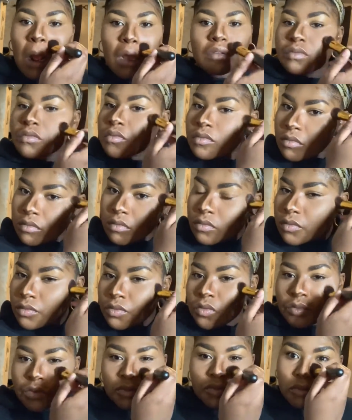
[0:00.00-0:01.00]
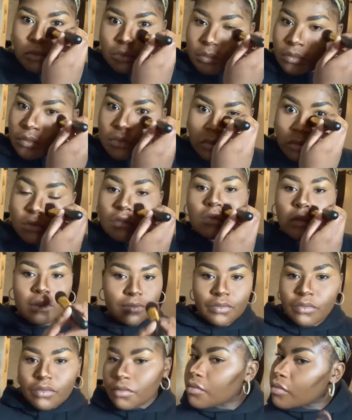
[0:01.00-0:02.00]
I really like to use it,
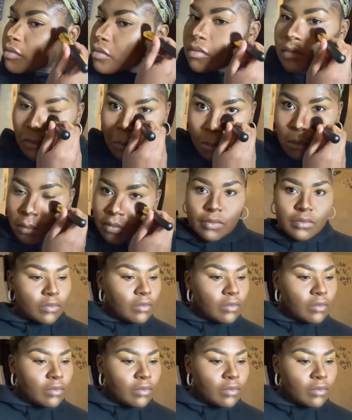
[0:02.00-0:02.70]
especially in the summertime.